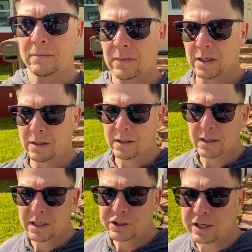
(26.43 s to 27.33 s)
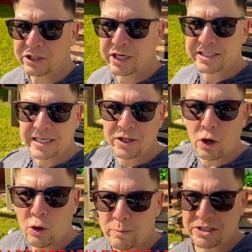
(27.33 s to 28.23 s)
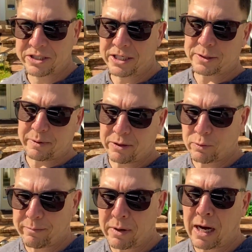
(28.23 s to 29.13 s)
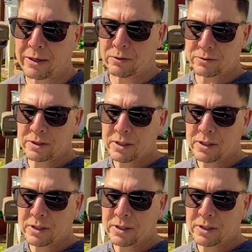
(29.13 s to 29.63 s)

and something that was real comfortable to be outside